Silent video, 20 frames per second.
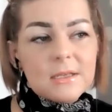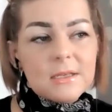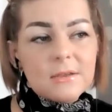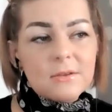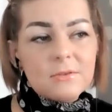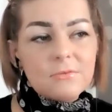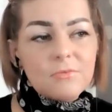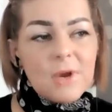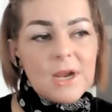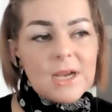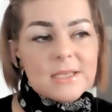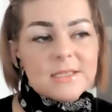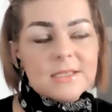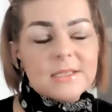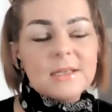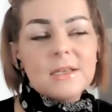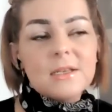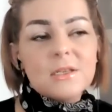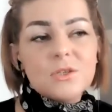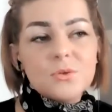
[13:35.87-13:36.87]

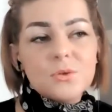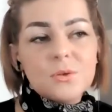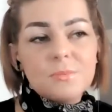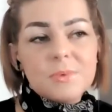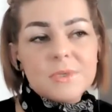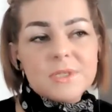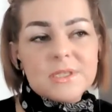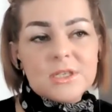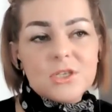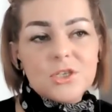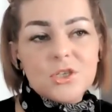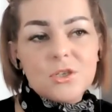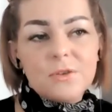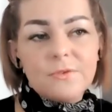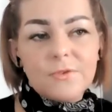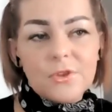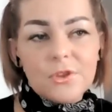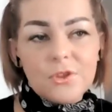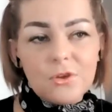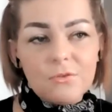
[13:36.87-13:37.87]
rising into a position
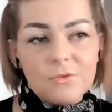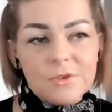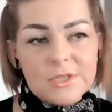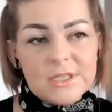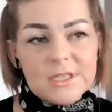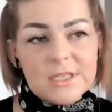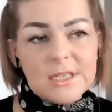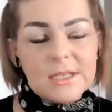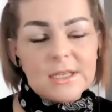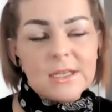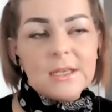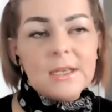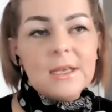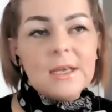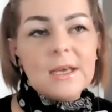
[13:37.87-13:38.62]
of authority,